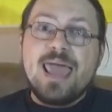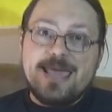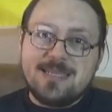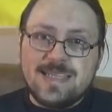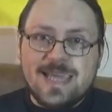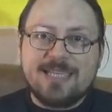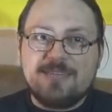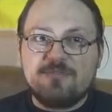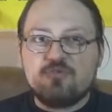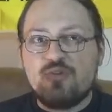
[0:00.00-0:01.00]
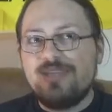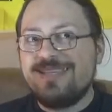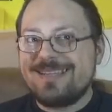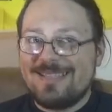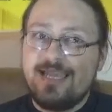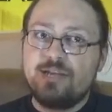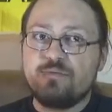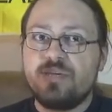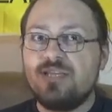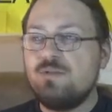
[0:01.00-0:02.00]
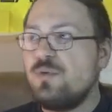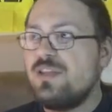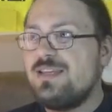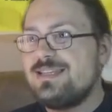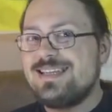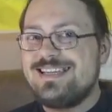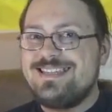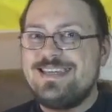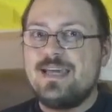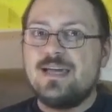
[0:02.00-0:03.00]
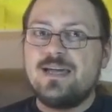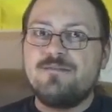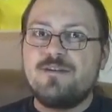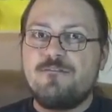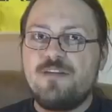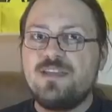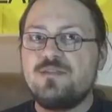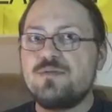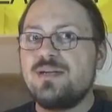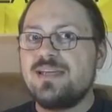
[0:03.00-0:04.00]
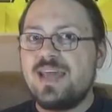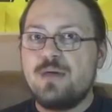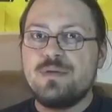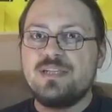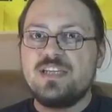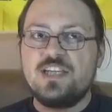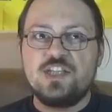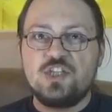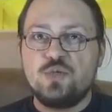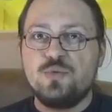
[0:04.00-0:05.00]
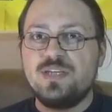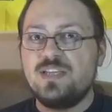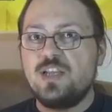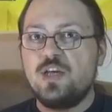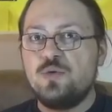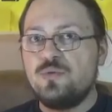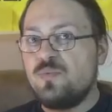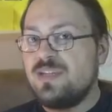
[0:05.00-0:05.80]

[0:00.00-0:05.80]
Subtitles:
And the negative trend accelerated with this idea of a federal guaranteed student loan.